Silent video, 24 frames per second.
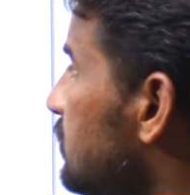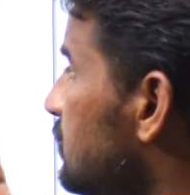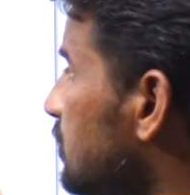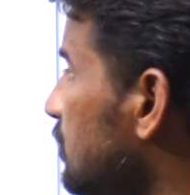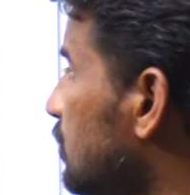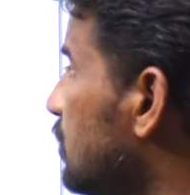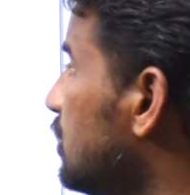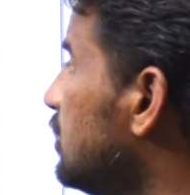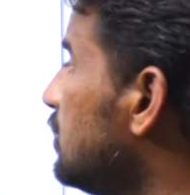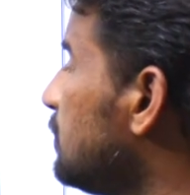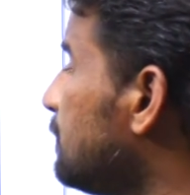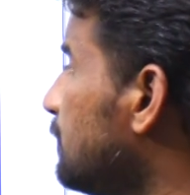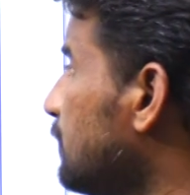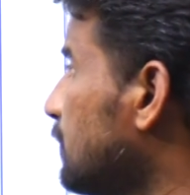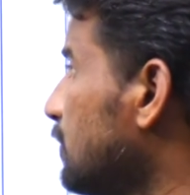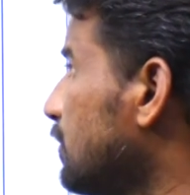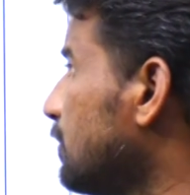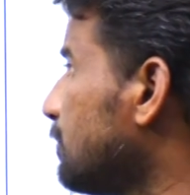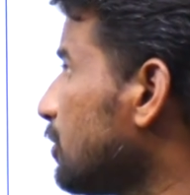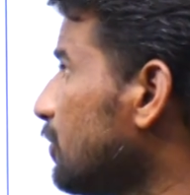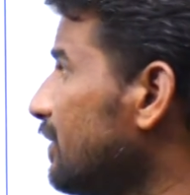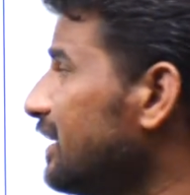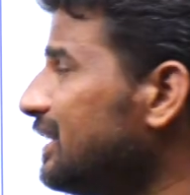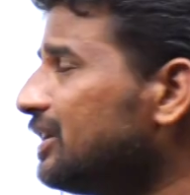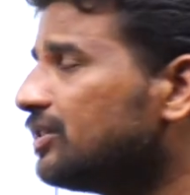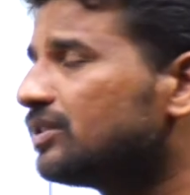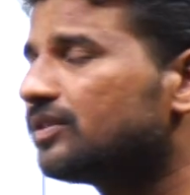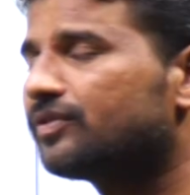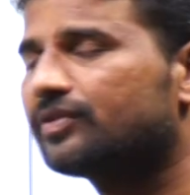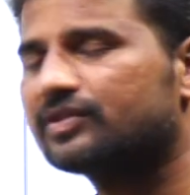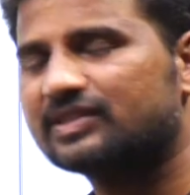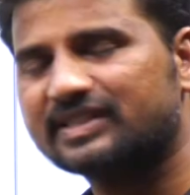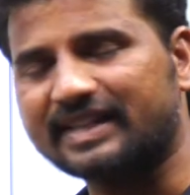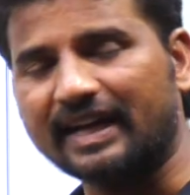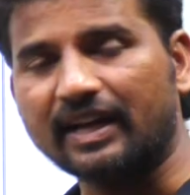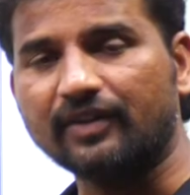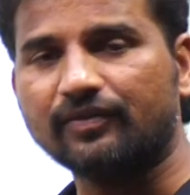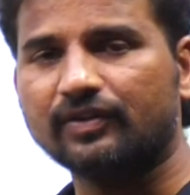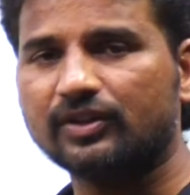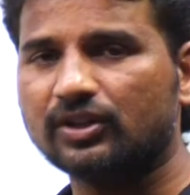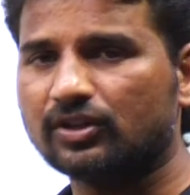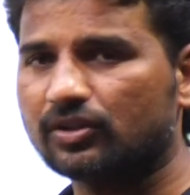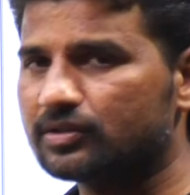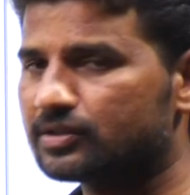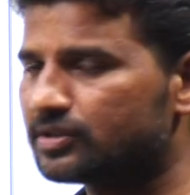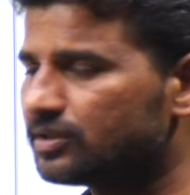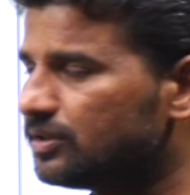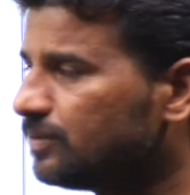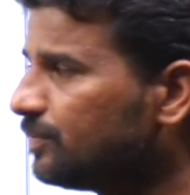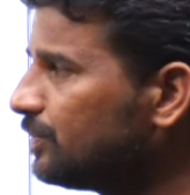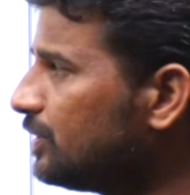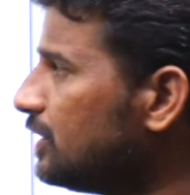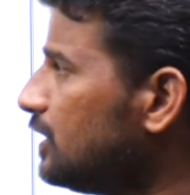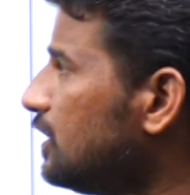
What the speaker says: also going to provide you the stipend also.